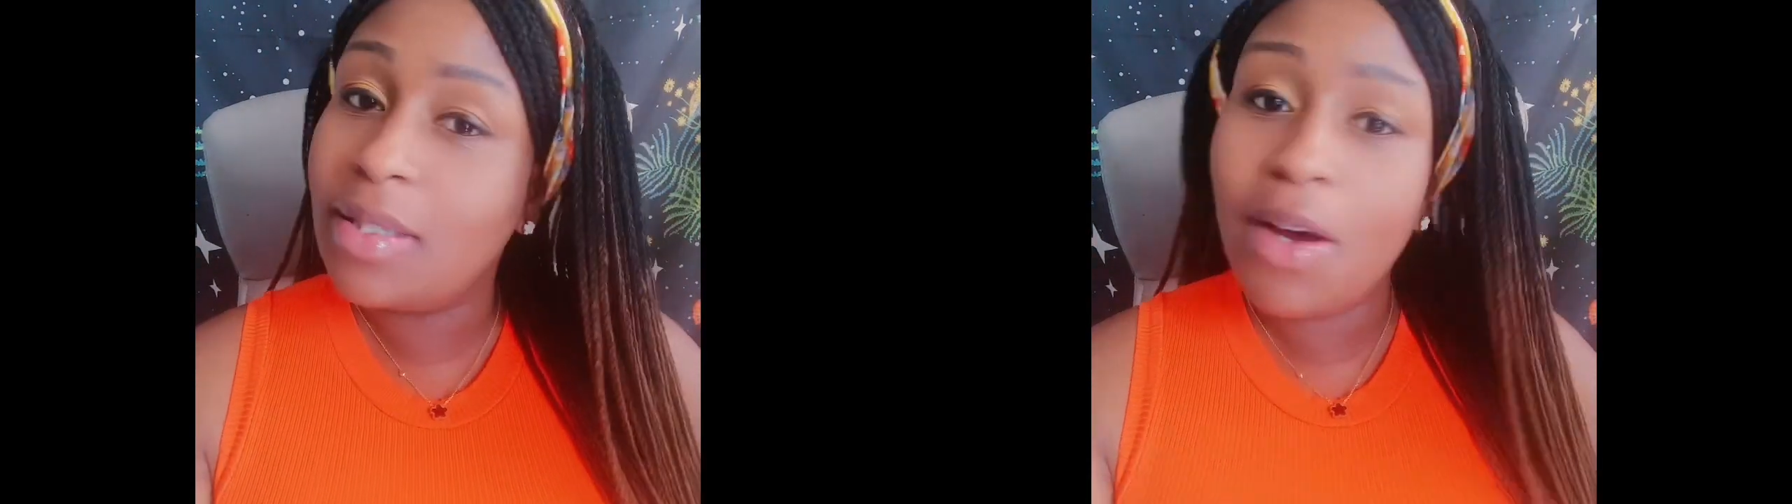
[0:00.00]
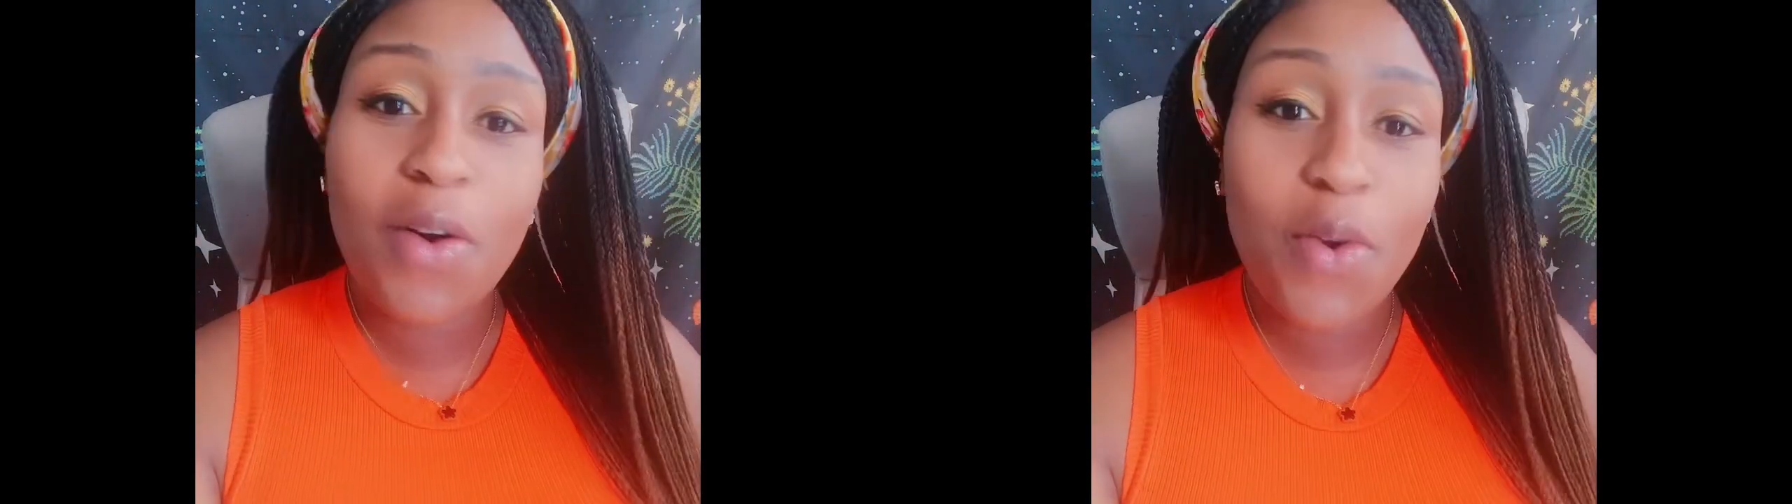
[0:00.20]

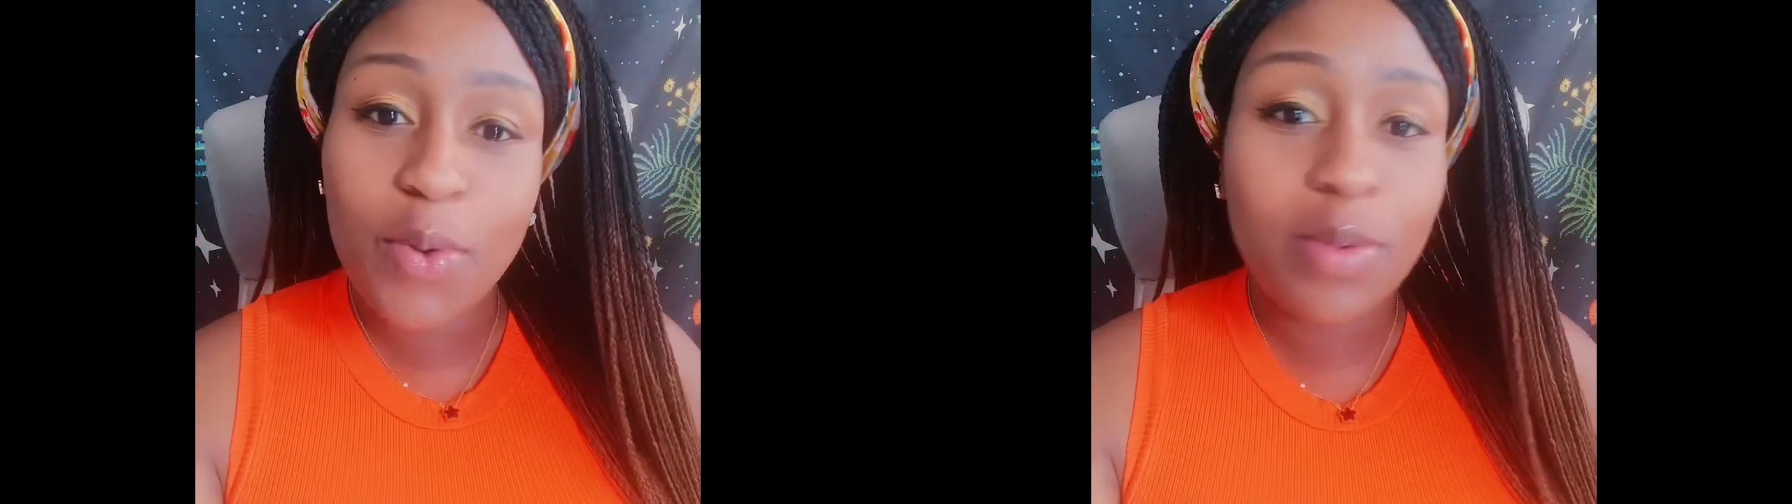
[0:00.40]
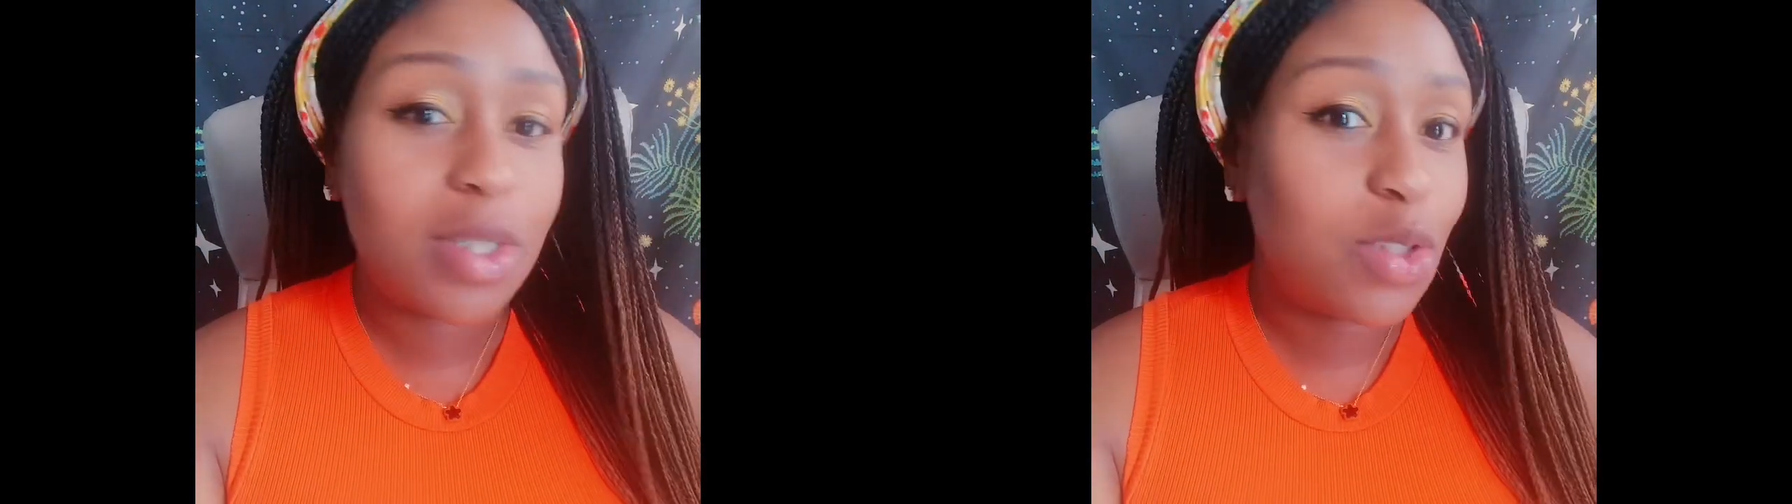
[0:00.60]

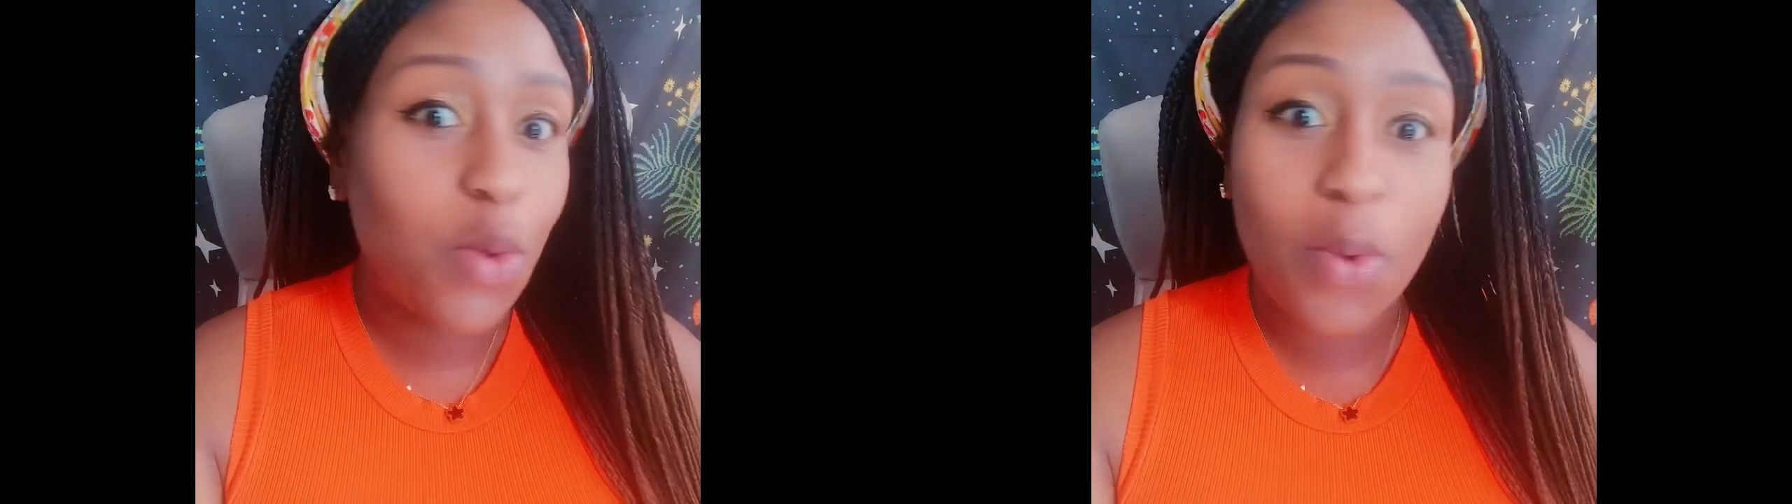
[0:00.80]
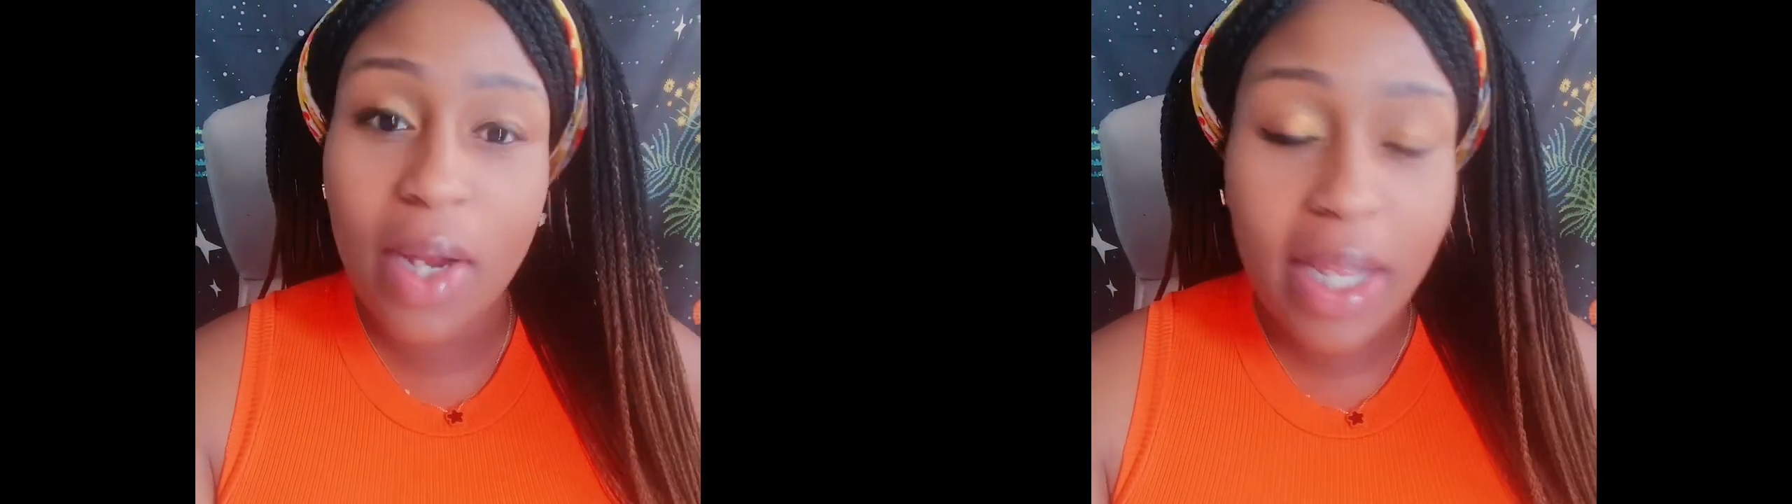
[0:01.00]
whole
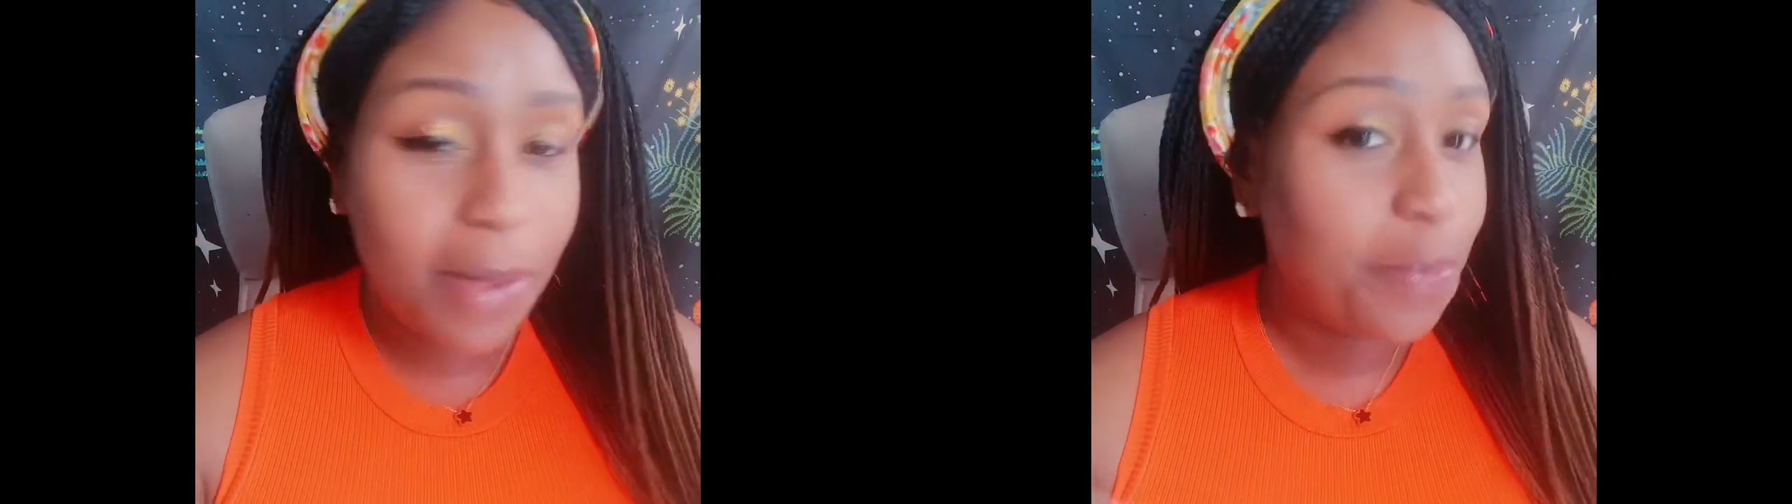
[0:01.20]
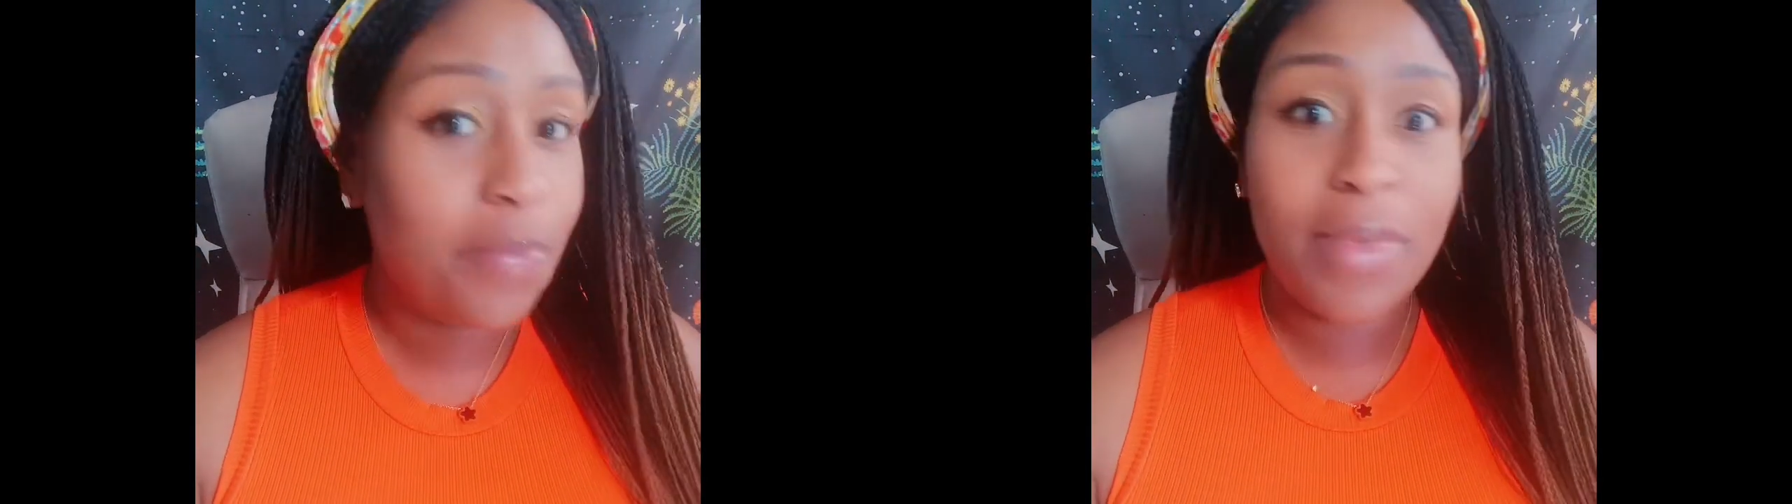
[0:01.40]
story,